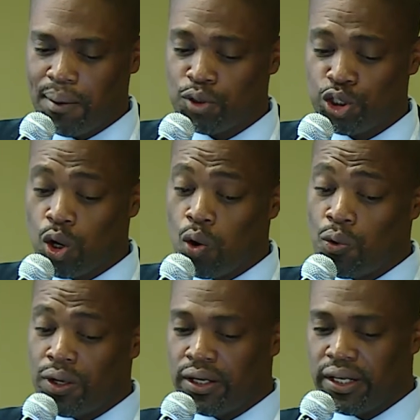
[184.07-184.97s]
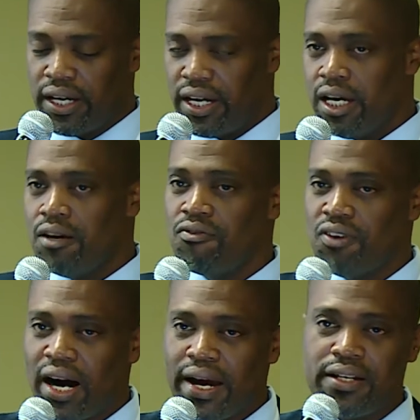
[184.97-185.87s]
I'm sure we'll
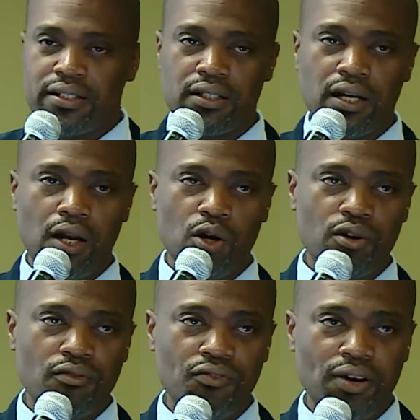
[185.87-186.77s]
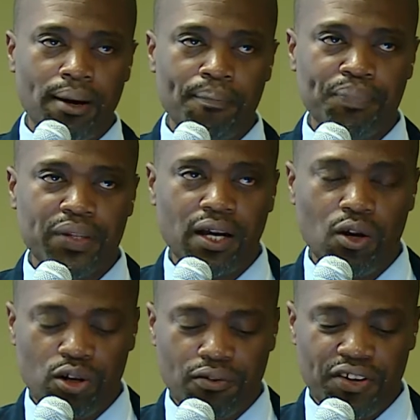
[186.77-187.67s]
invite a lot of
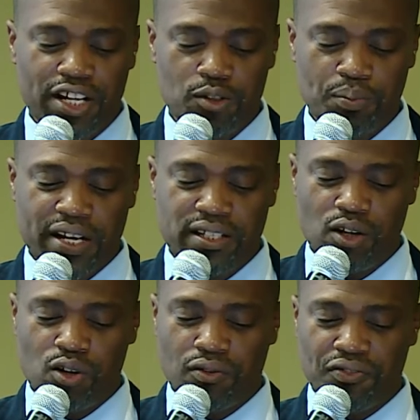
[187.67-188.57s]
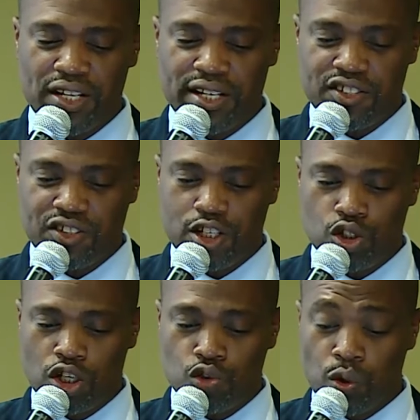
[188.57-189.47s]
experts, a lot of industry,
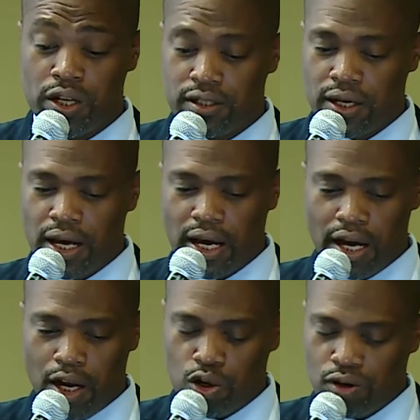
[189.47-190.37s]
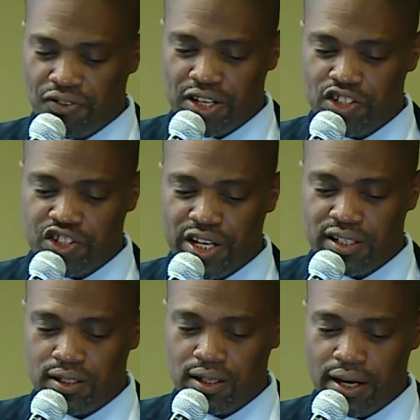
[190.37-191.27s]
as well as a lot of
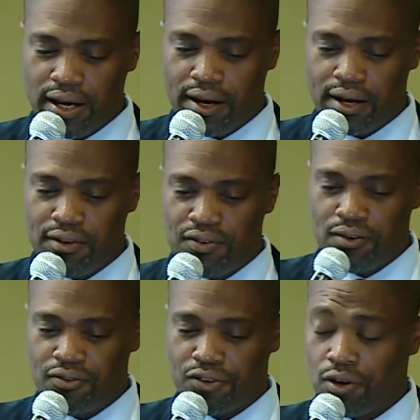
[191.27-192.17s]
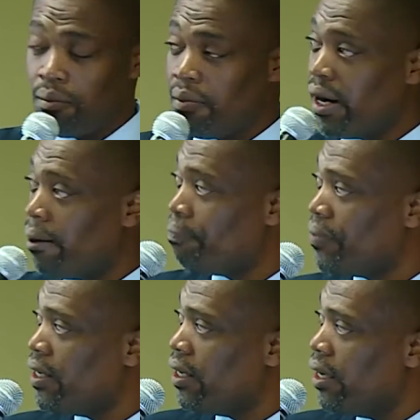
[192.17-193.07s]
interest, even from
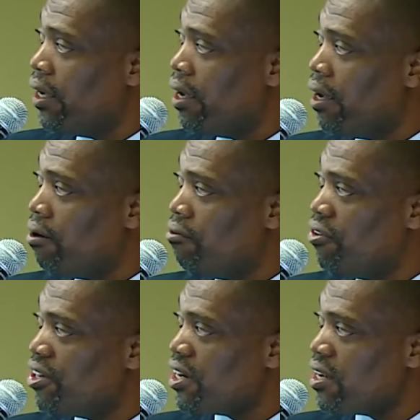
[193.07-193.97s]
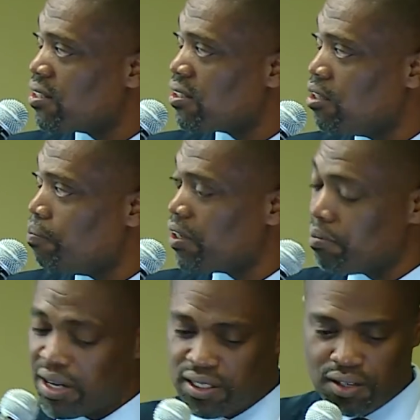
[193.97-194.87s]
various
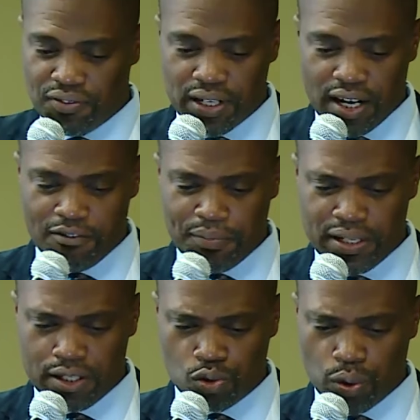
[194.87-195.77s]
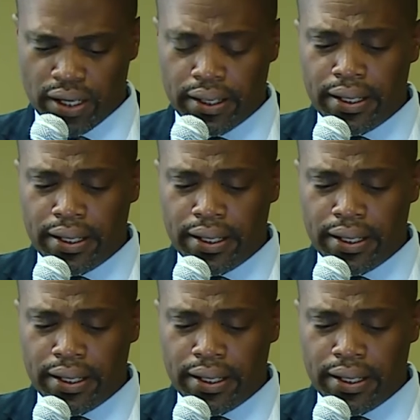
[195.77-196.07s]
departments, even government as well.